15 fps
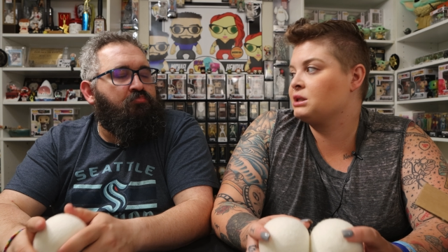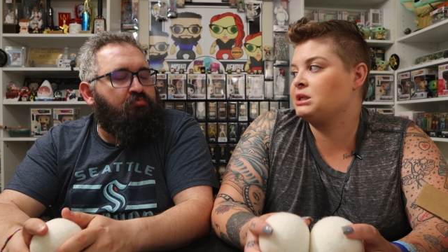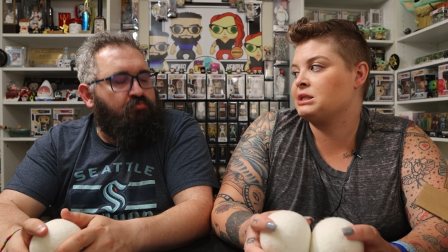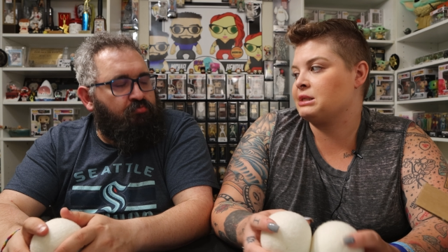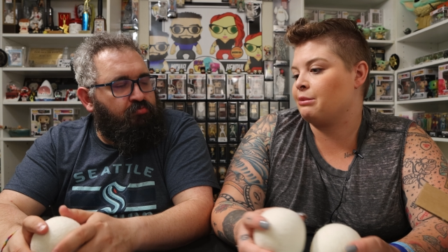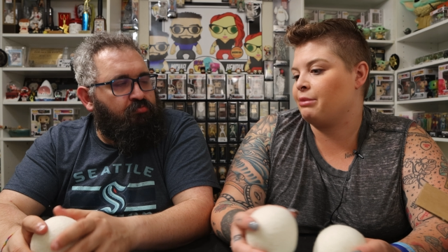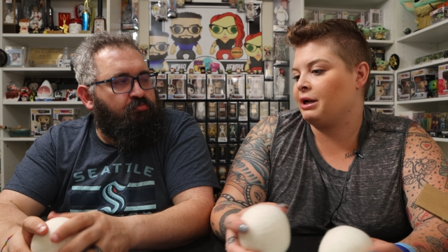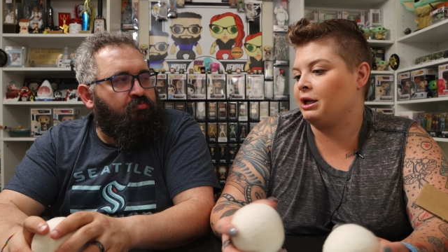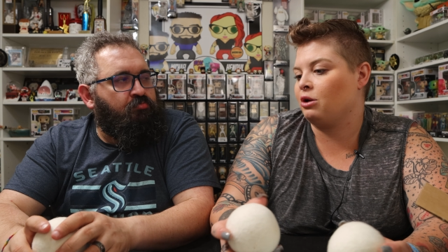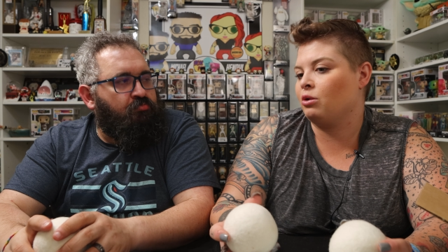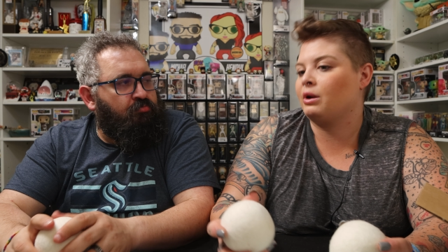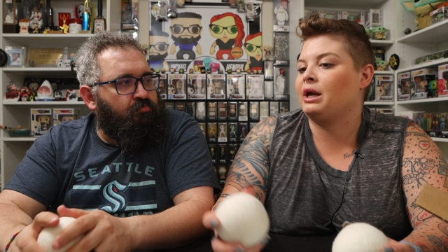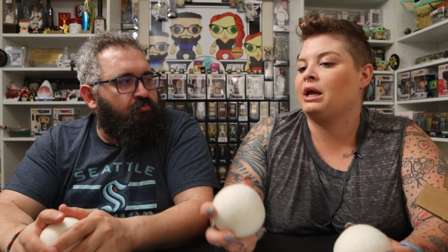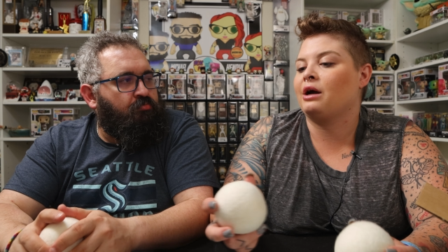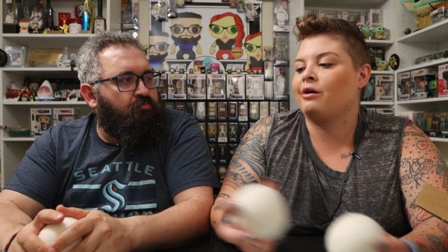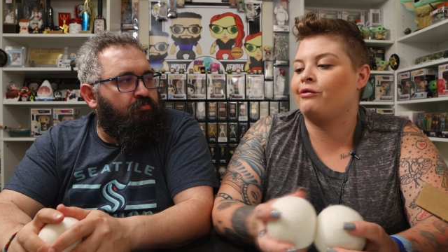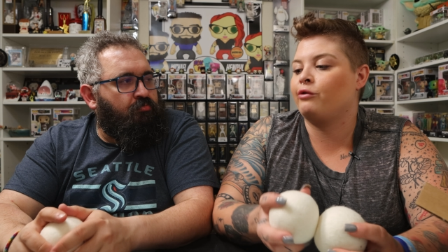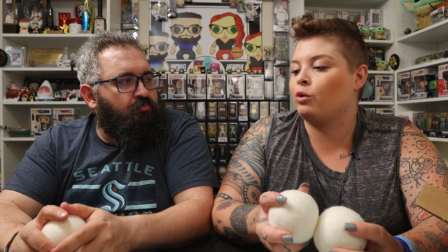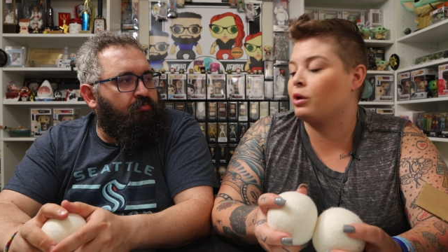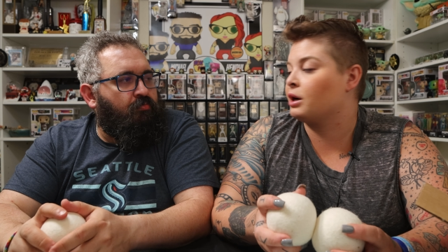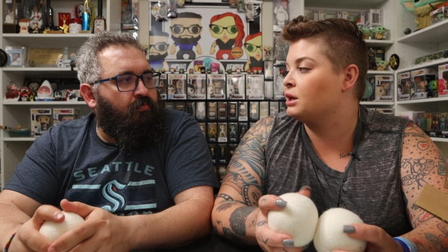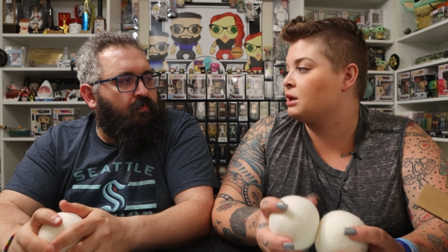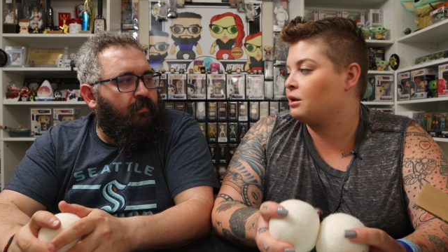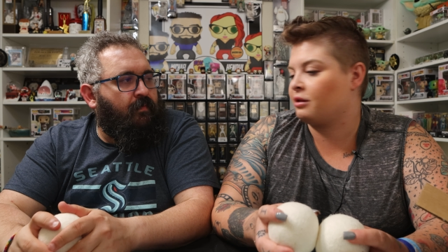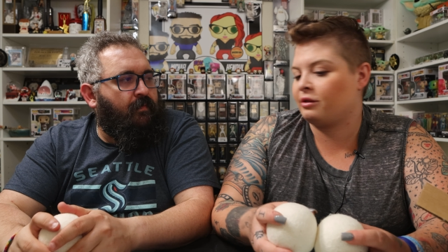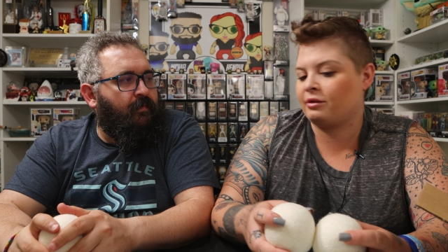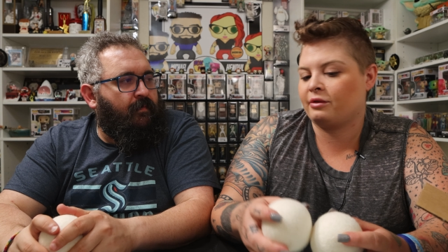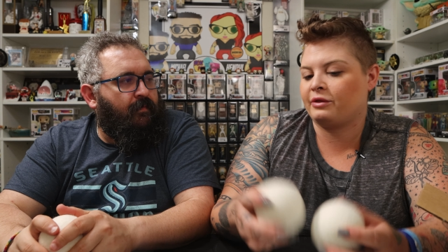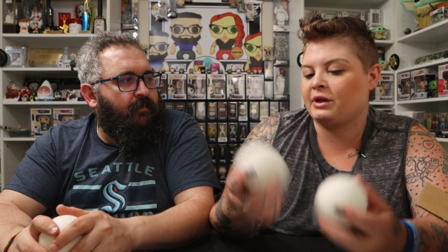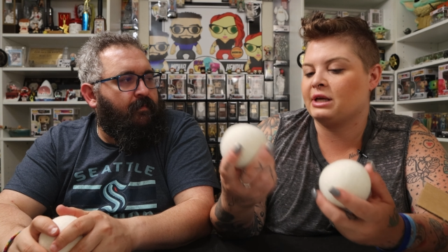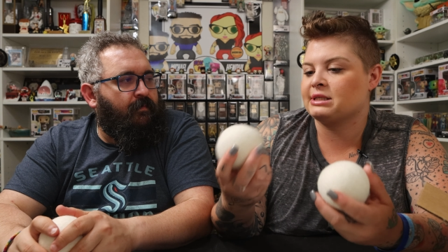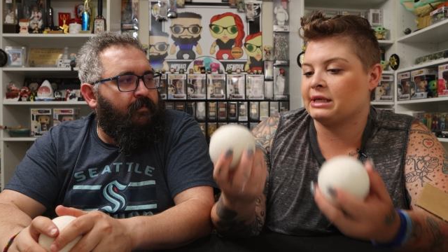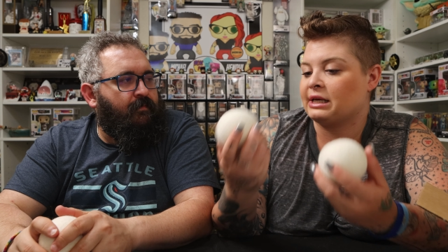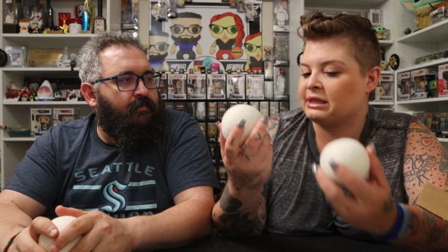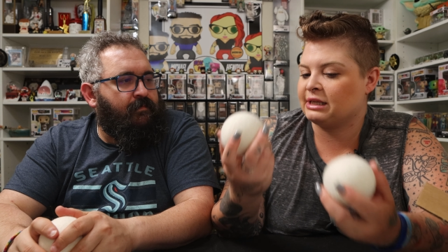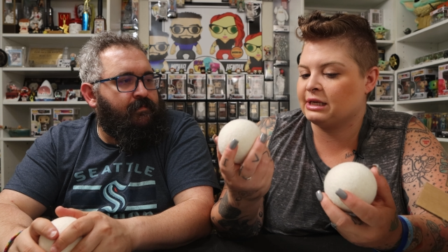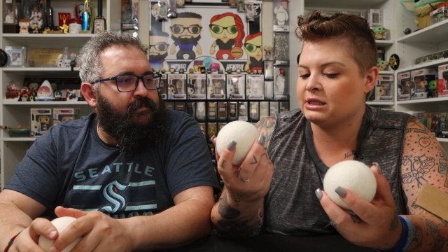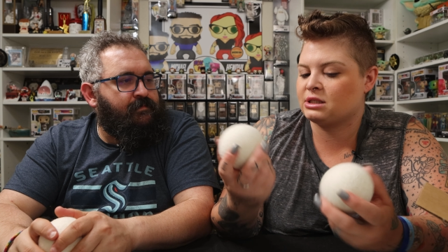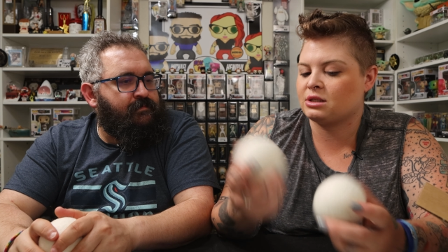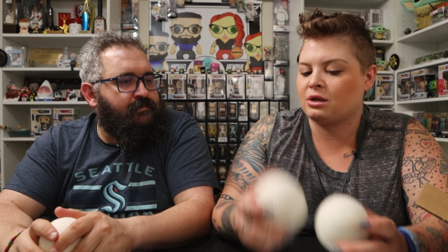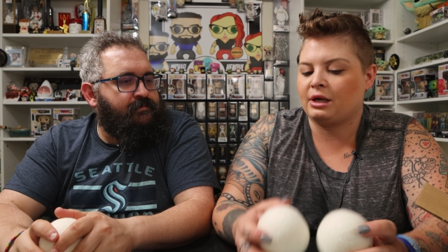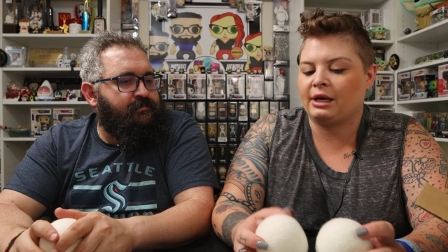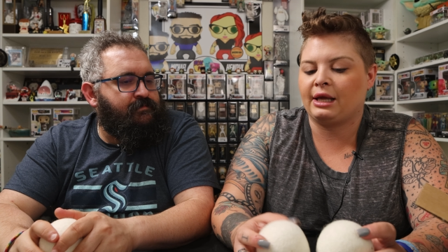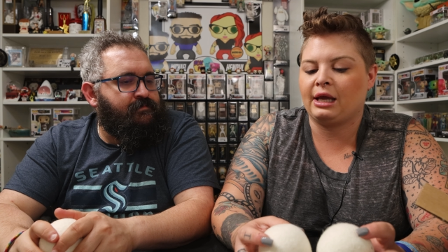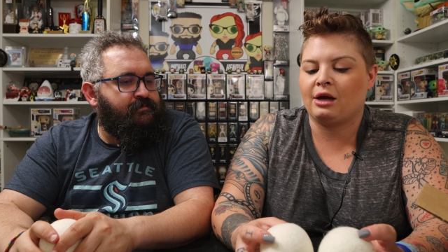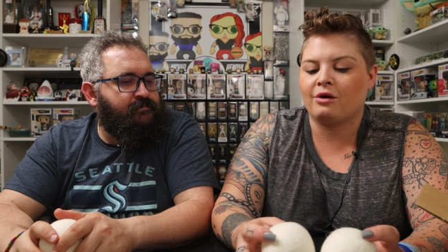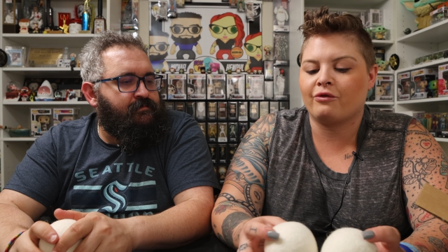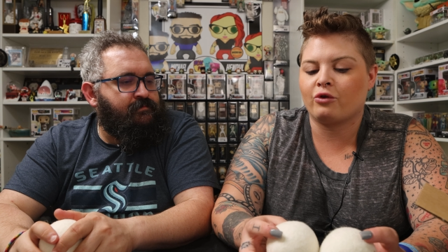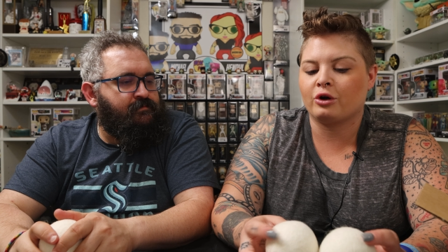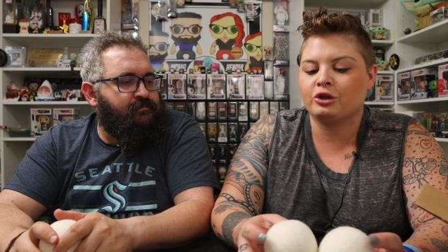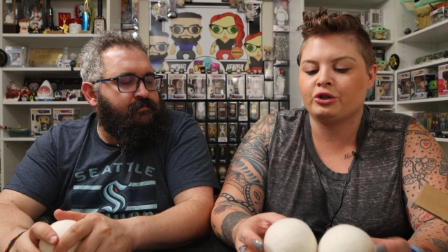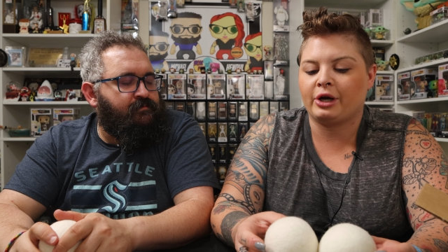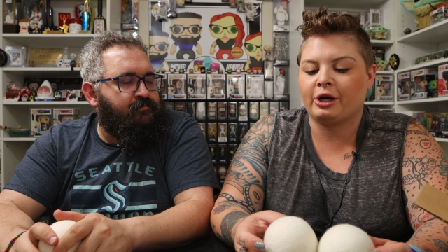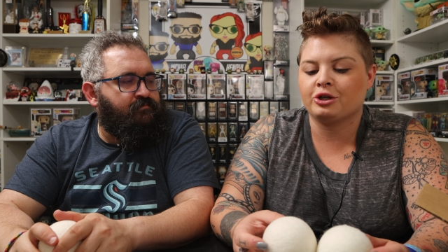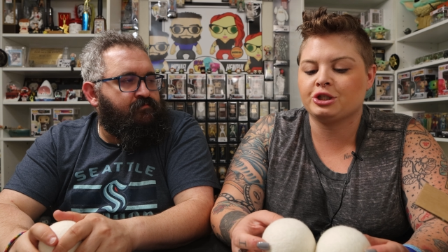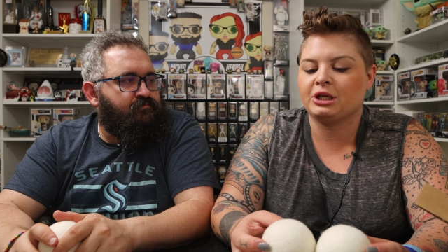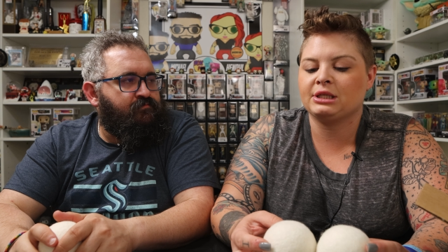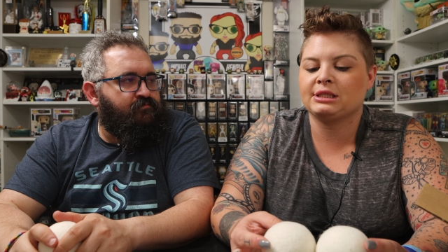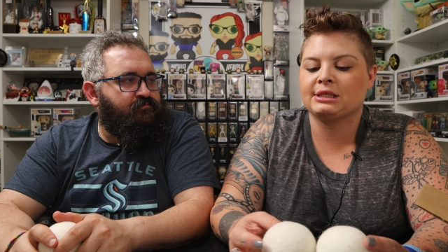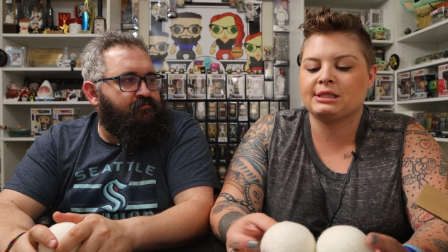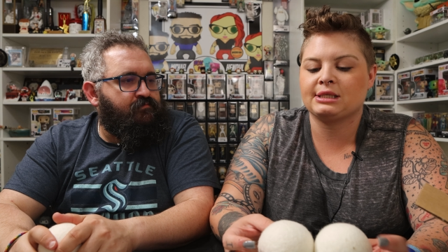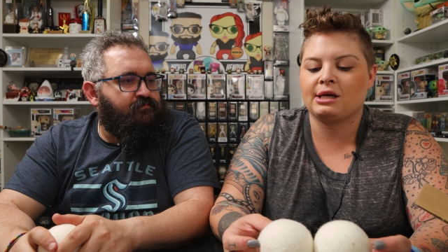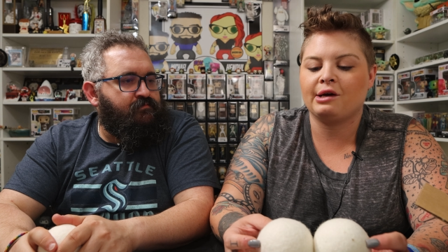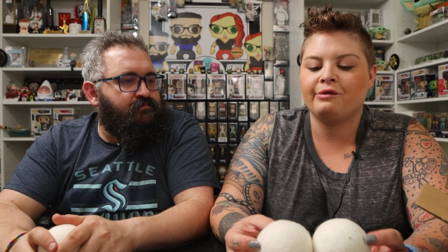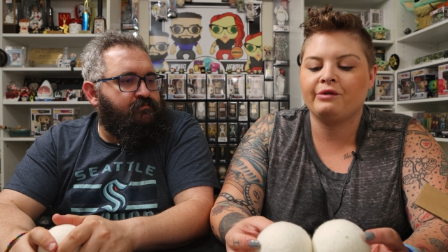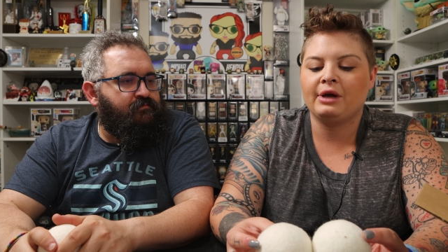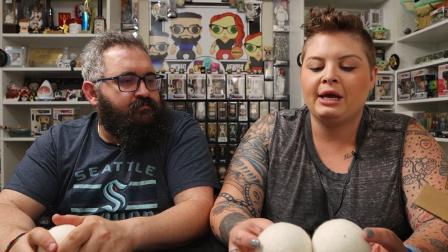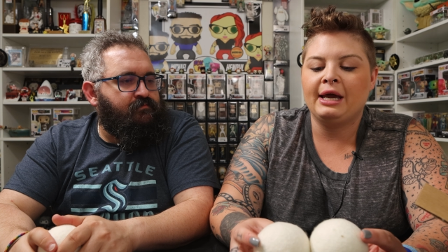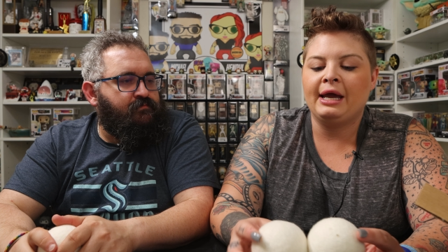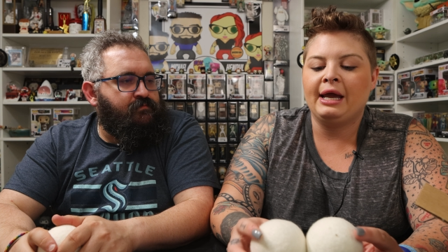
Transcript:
Speaker 1: to somebody who can't afford things like this and can't afford dryer sheets and stuff.